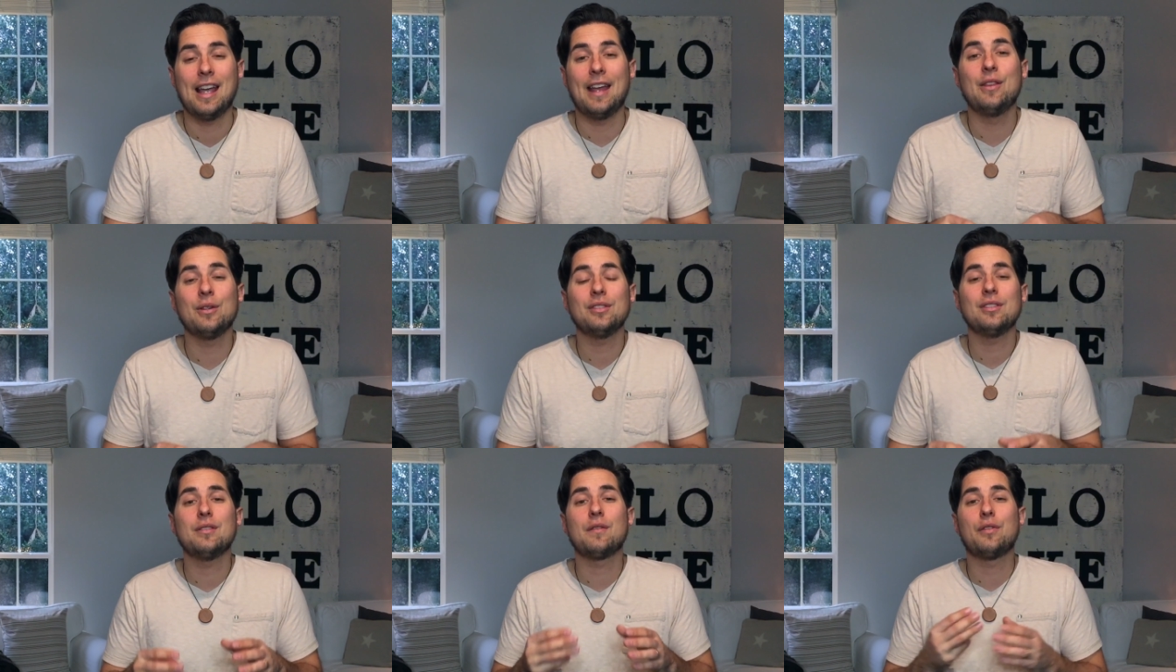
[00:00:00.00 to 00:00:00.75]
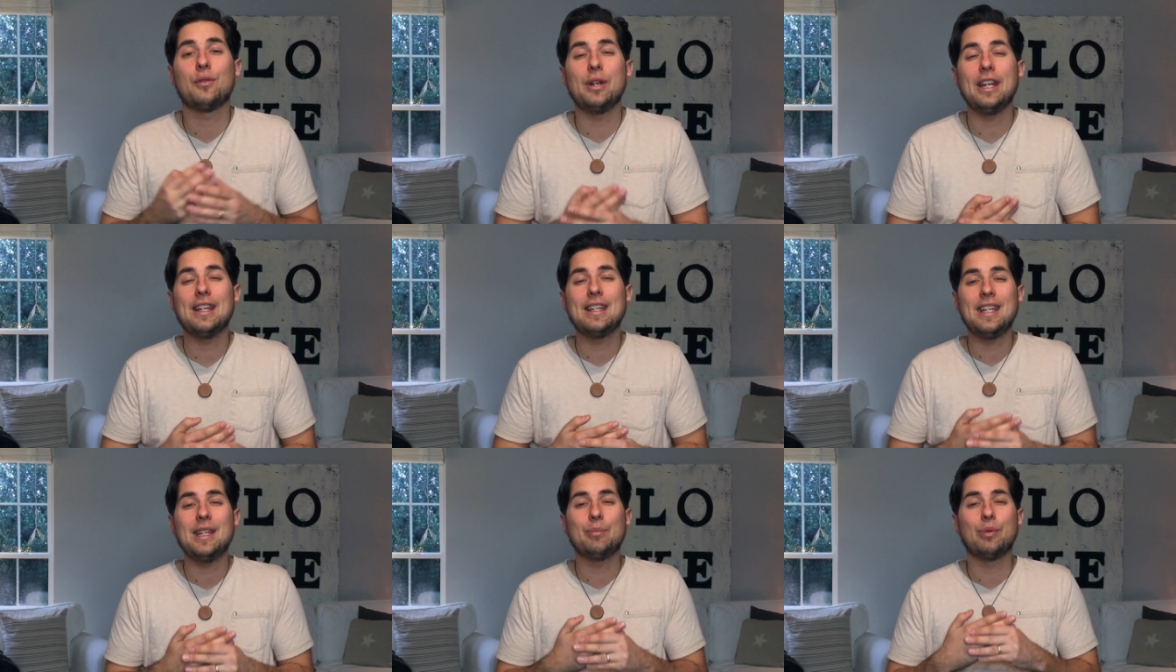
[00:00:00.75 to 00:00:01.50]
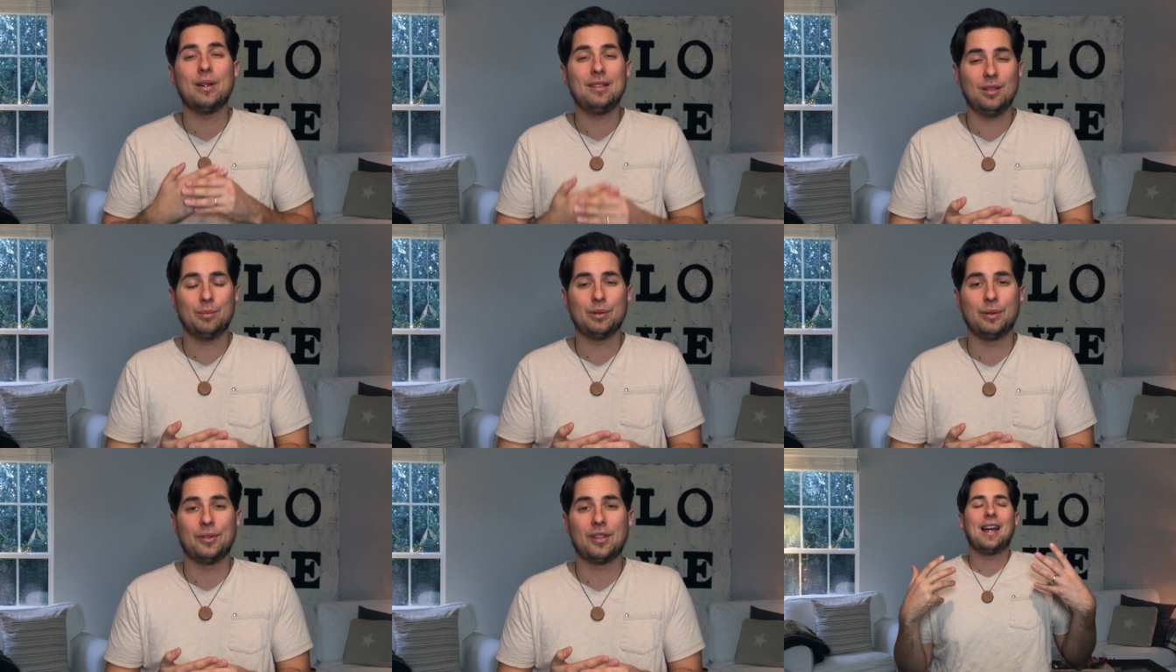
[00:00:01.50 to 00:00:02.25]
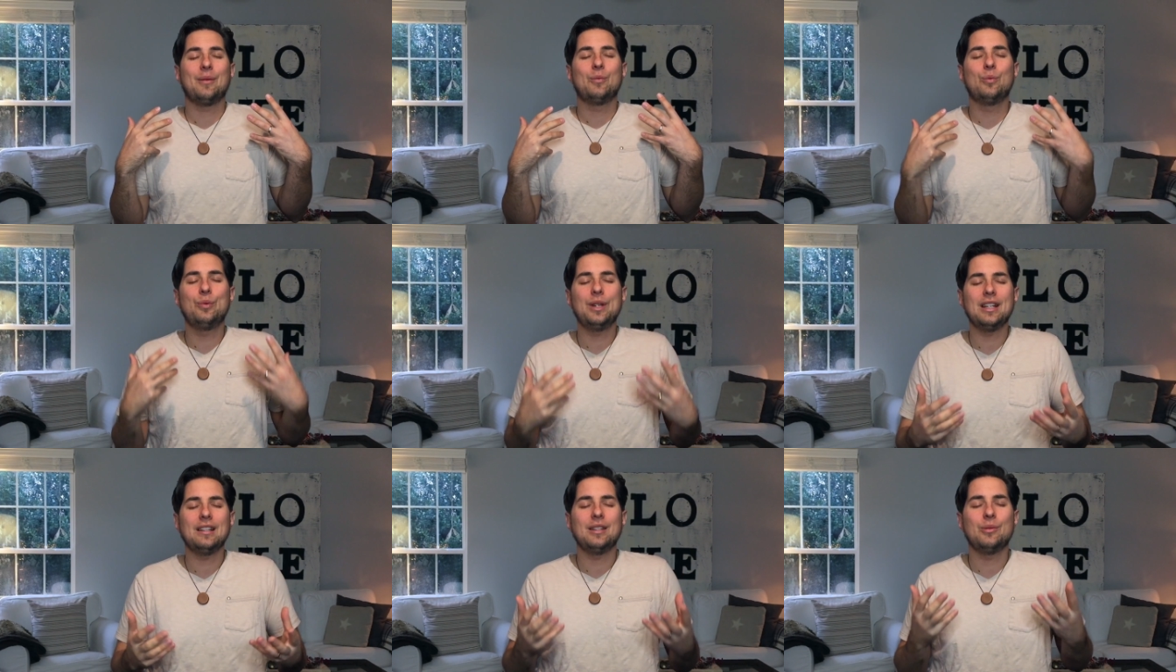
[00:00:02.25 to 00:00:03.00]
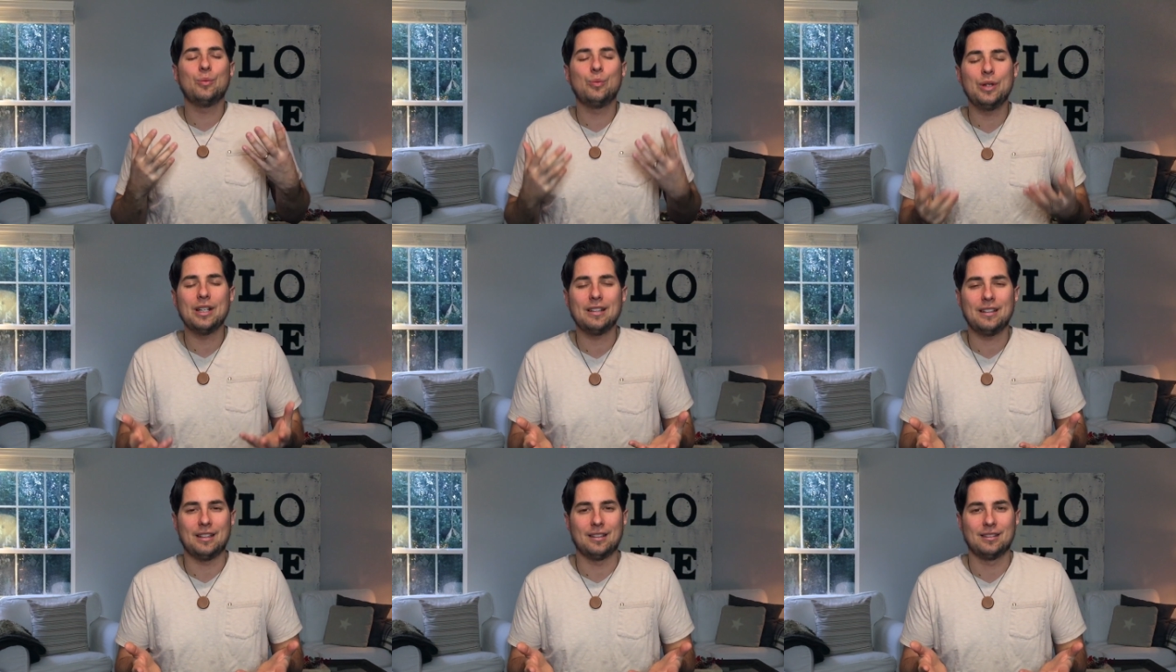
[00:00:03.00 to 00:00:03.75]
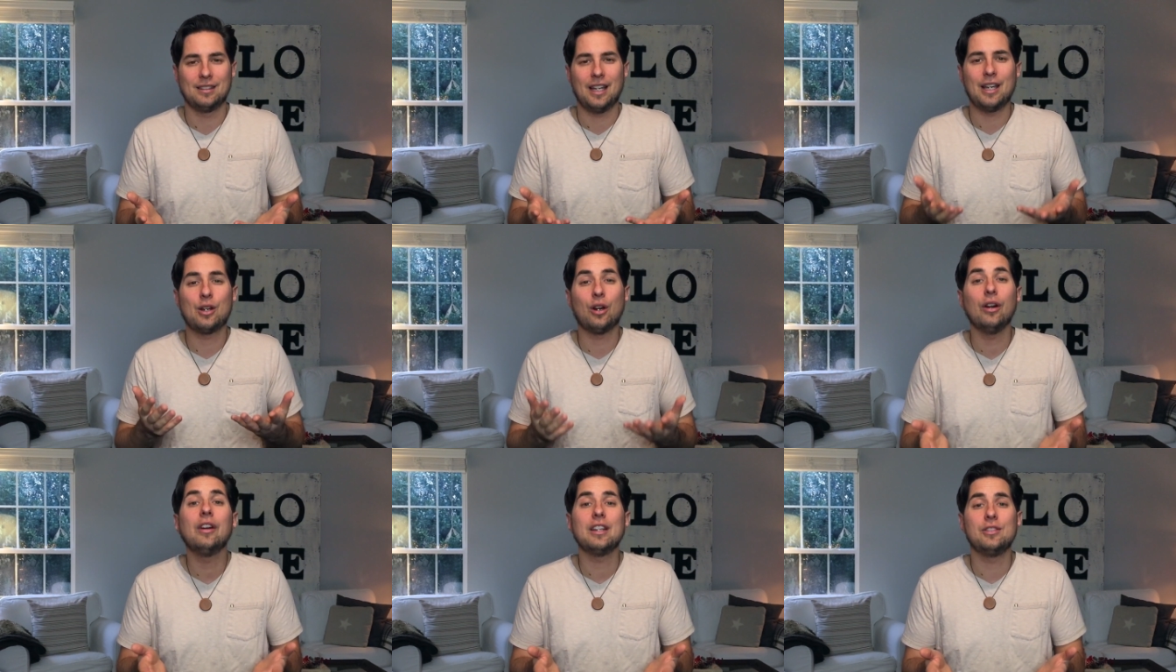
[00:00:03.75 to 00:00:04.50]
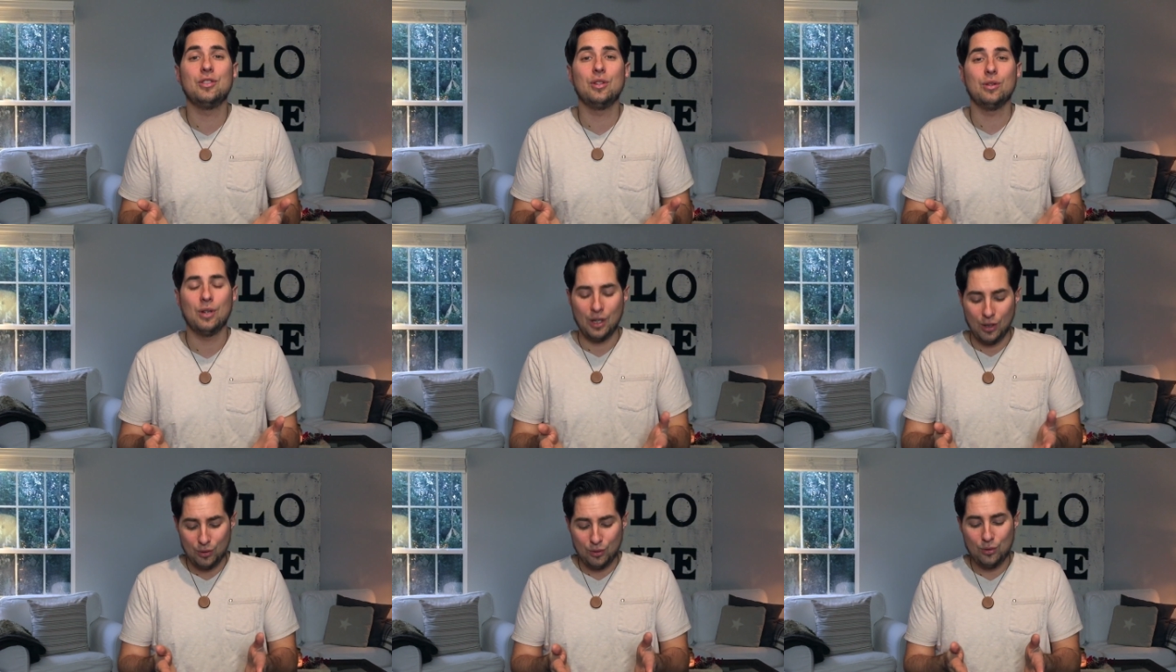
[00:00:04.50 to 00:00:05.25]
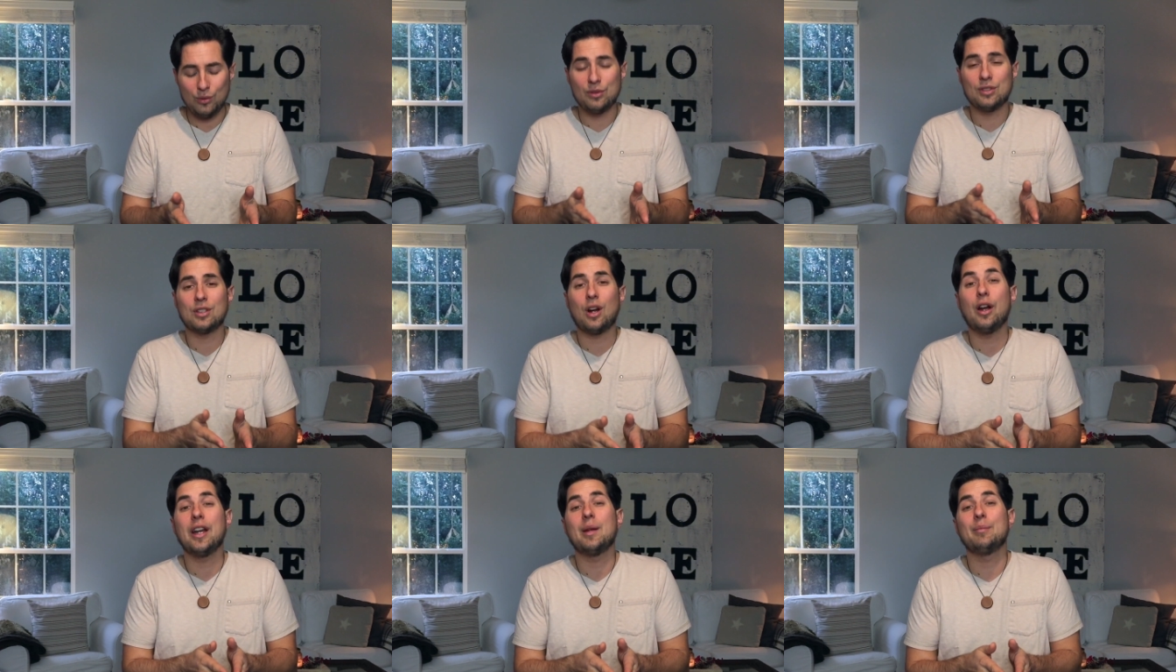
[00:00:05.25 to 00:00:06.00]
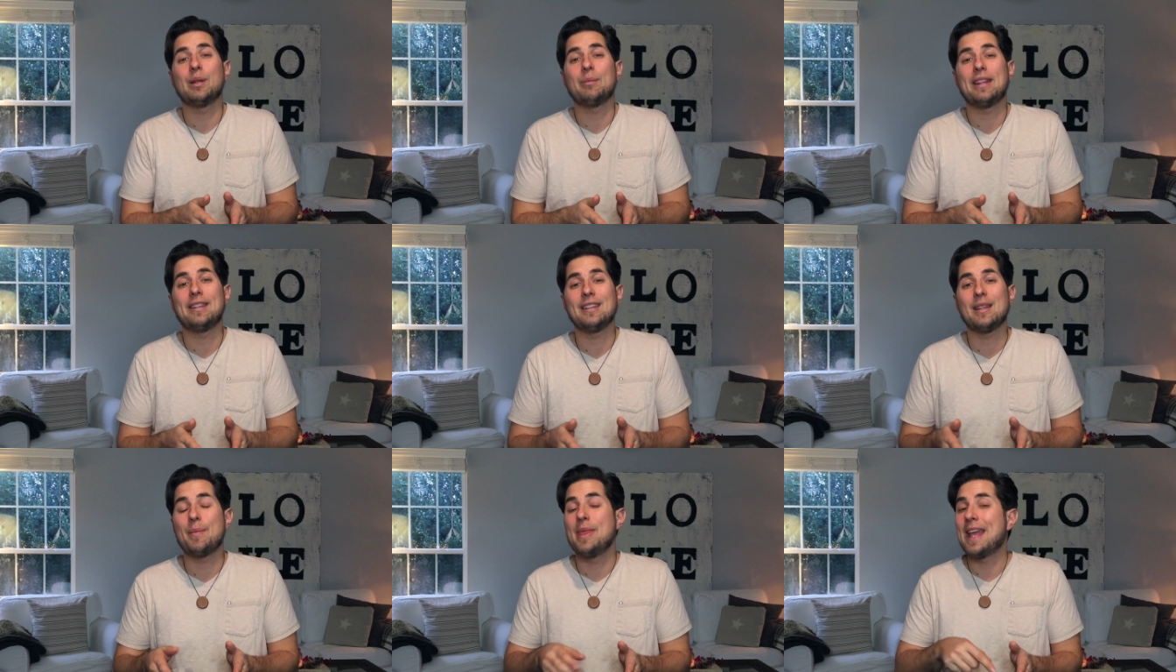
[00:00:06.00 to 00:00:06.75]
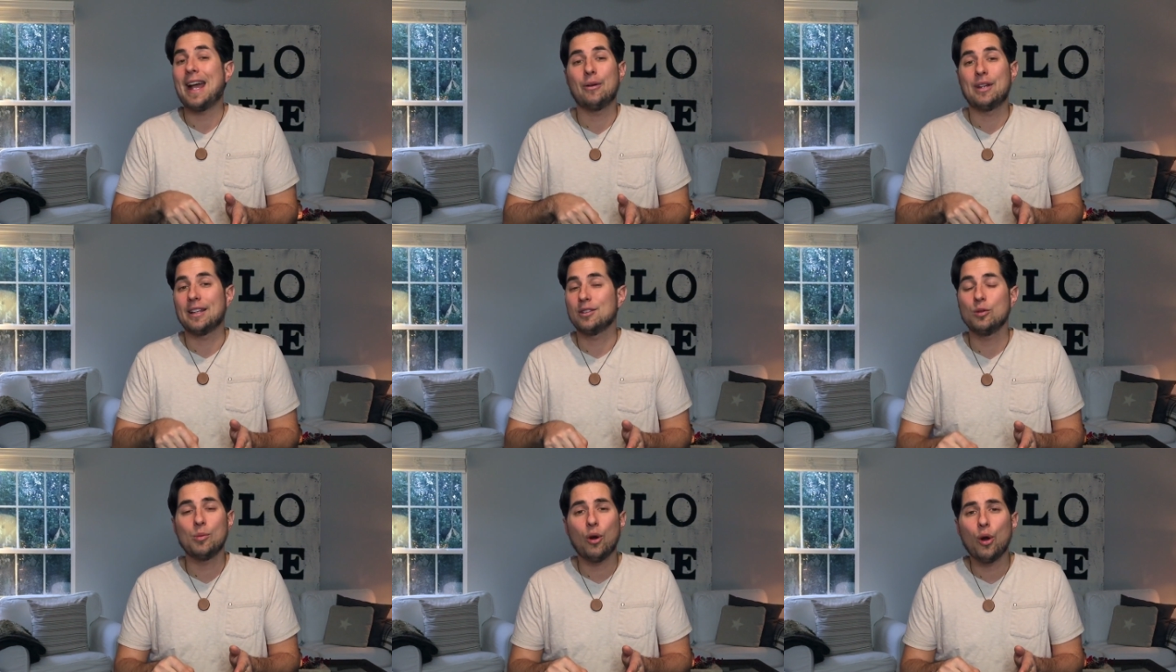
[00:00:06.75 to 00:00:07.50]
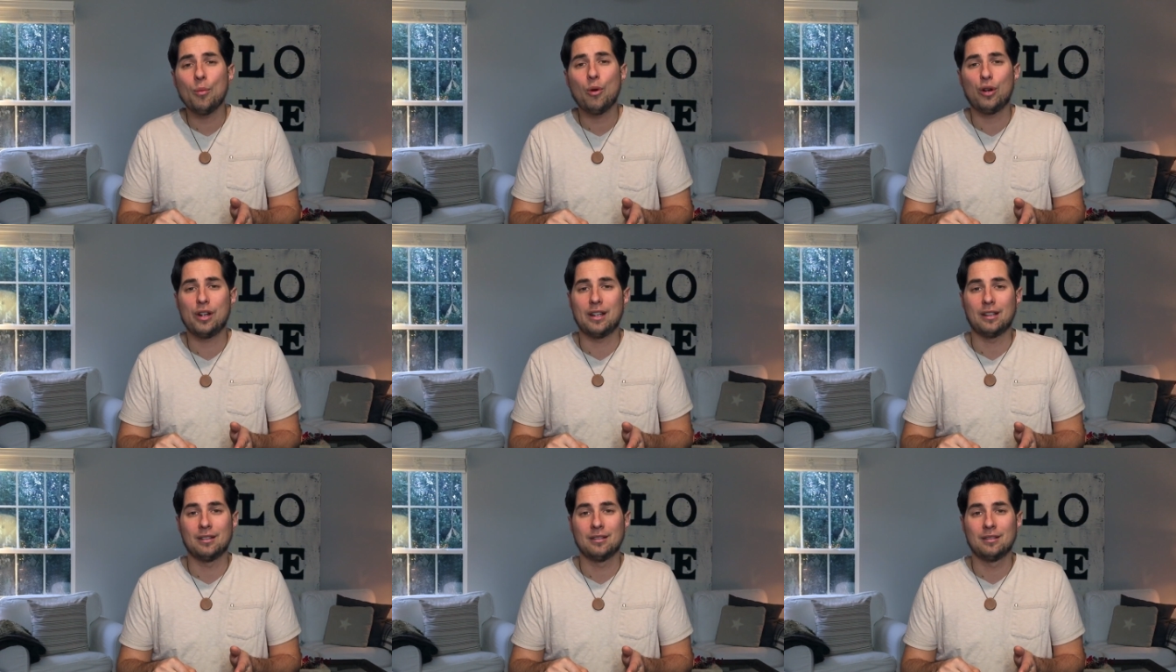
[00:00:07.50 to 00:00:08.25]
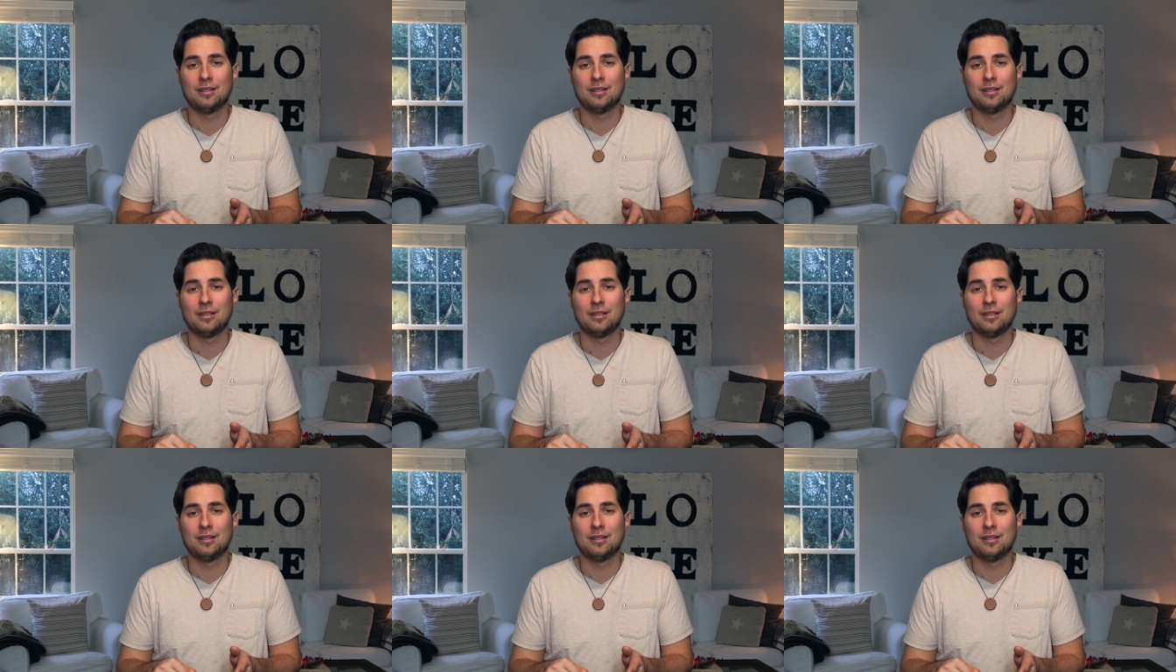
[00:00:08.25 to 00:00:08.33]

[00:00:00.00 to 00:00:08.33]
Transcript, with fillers: And those are the three key principles. I really, really encourage you to start implementing them now, not tomorrow morning,